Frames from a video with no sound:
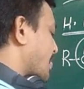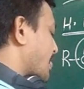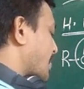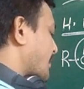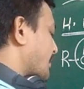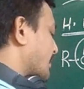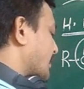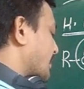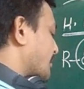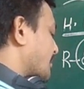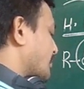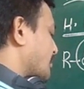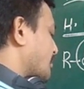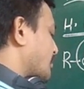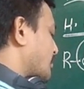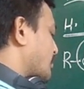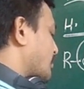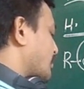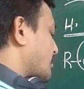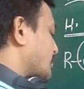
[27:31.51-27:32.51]
double
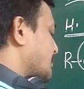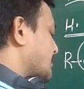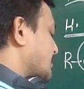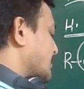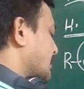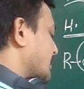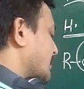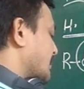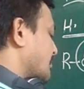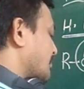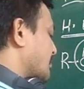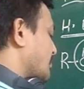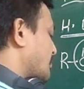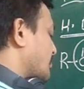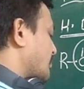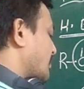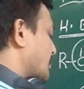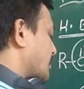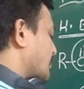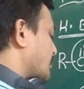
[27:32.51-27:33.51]
bond C double
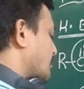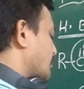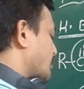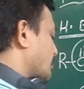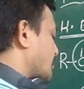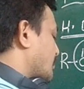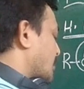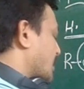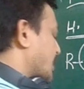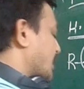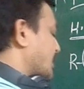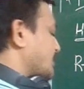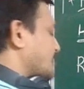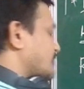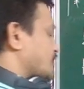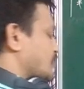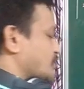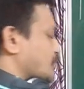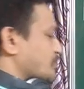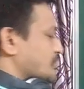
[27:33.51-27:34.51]
bond O,
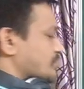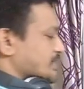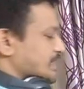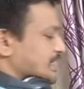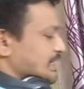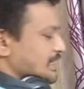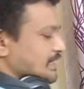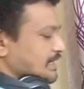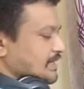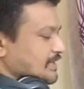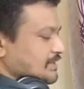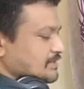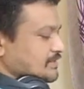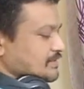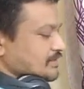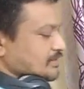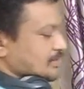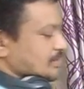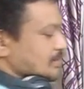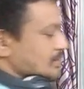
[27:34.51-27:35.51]
isocyanates,